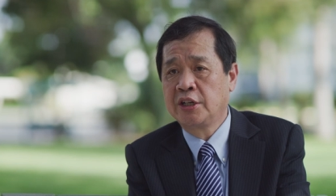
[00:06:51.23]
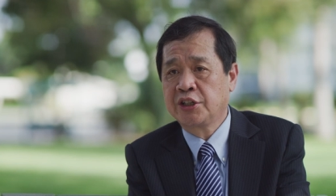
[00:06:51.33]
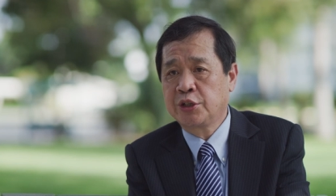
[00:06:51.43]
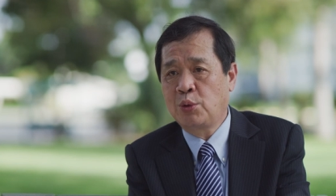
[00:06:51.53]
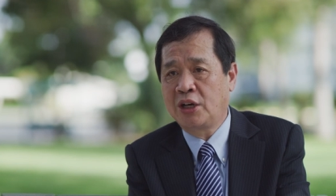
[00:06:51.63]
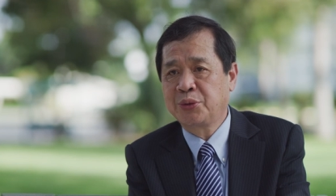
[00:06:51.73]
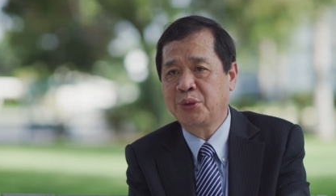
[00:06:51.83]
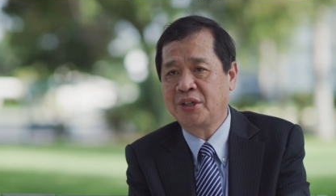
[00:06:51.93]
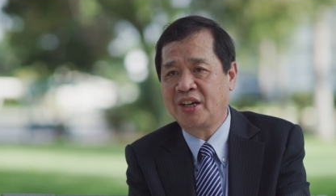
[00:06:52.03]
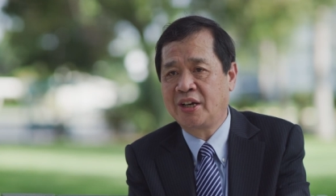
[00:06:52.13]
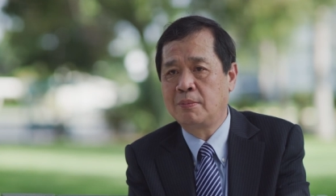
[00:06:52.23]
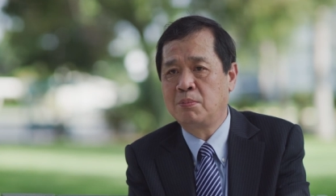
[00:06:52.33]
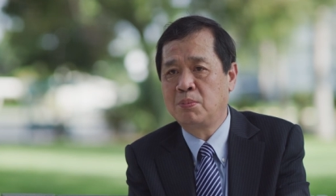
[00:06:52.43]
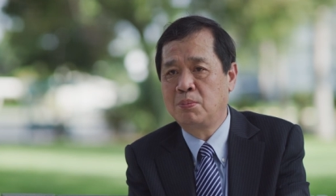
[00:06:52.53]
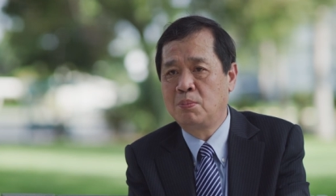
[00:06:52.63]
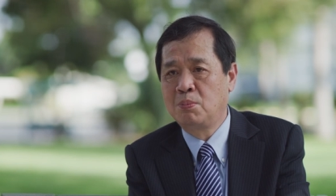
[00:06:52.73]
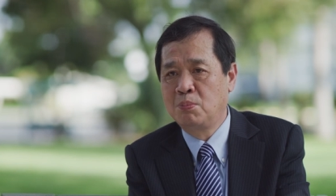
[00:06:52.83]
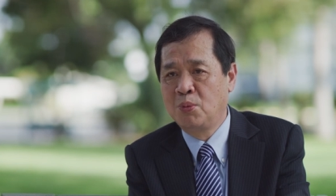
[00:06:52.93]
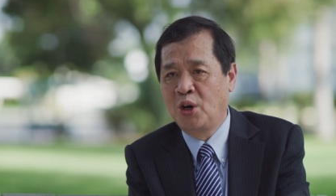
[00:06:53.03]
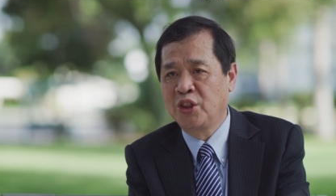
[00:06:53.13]
She wanted to learn
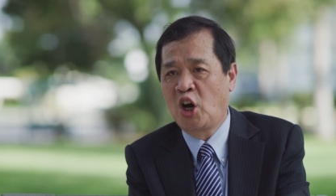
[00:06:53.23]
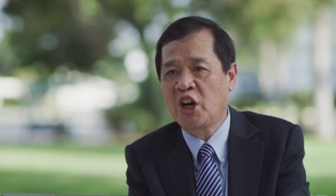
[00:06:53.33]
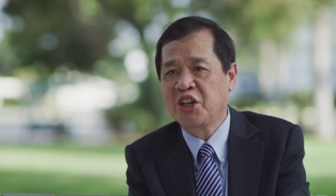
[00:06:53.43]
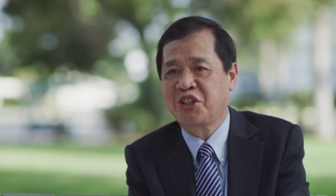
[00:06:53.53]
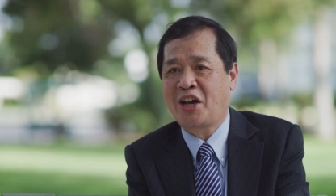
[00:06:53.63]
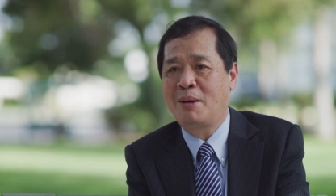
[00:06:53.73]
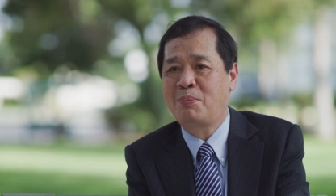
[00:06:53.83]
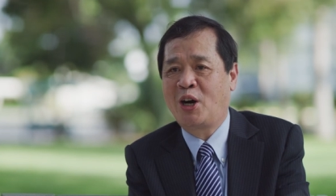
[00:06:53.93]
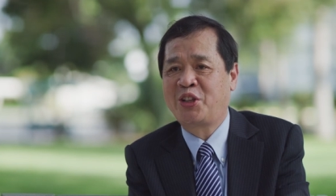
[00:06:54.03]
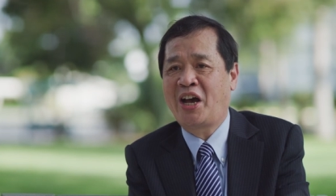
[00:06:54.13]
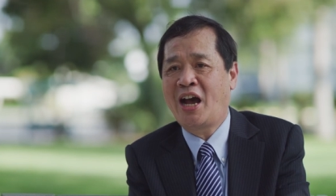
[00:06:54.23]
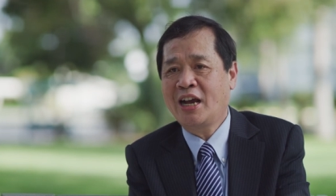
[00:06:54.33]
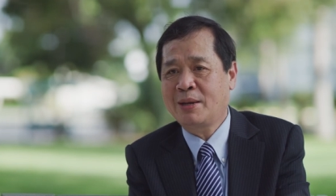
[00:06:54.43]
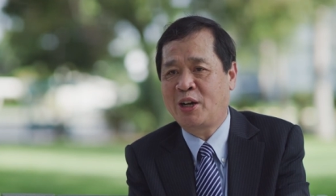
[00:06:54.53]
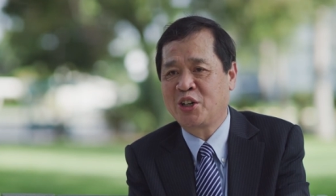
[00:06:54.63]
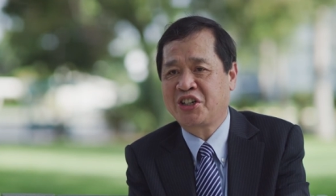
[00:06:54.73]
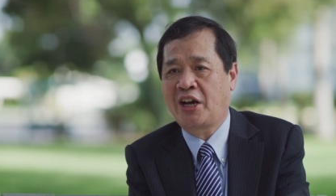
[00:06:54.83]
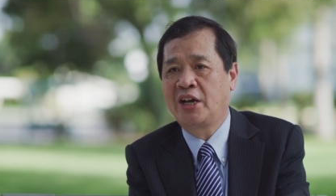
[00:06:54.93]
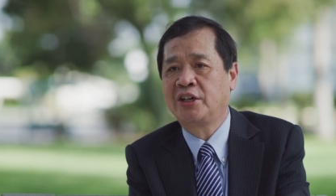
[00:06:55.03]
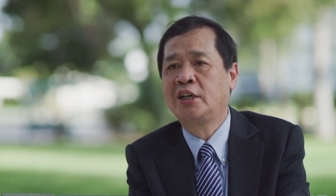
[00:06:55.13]
more knowledge about acupuncture
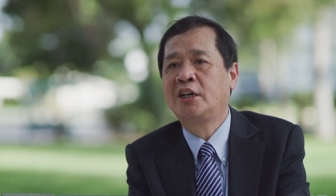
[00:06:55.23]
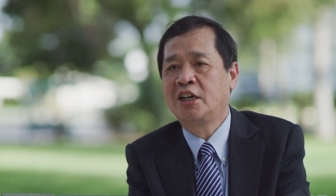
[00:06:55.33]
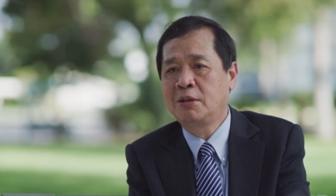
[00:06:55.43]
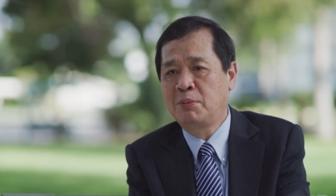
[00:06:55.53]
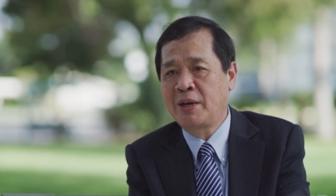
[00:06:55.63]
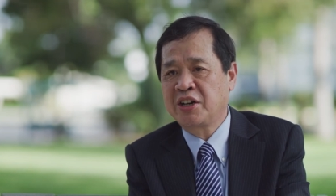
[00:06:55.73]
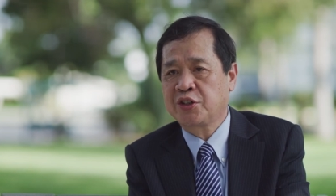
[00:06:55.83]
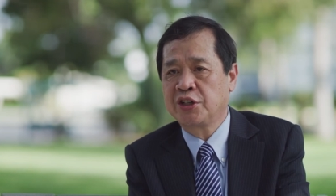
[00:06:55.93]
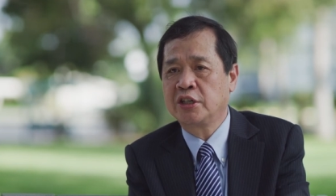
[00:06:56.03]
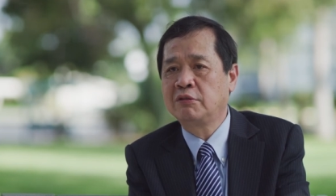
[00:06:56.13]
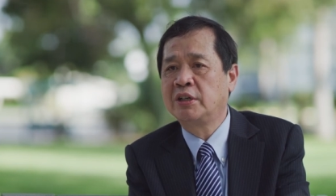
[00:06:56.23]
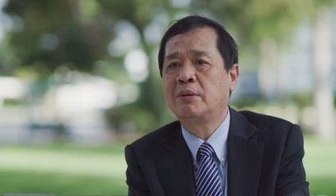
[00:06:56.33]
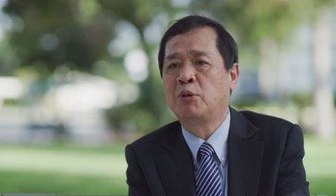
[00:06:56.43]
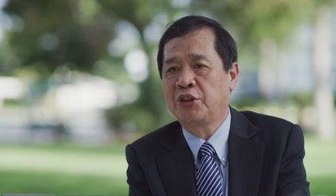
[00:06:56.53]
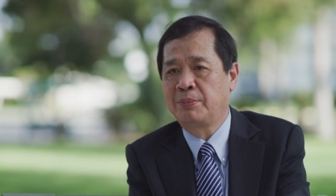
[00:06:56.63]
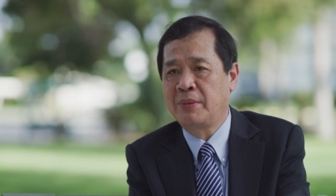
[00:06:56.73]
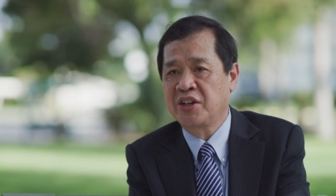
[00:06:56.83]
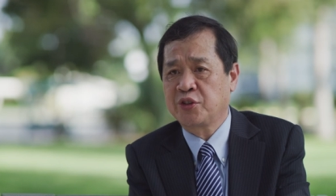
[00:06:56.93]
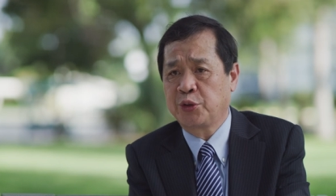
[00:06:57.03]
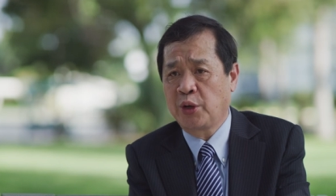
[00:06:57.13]
and herbal medicine, even modern
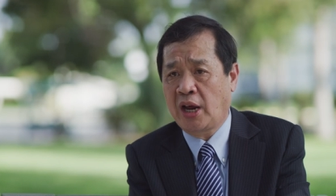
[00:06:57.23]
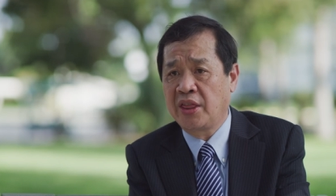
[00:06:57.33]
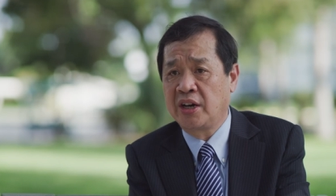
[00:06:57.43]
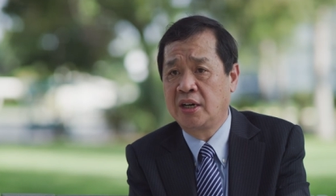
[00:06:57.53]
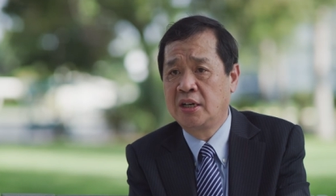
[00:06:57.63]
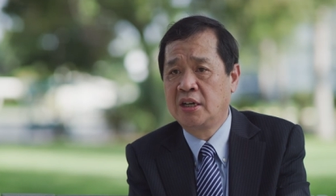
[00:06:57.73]
medicine together.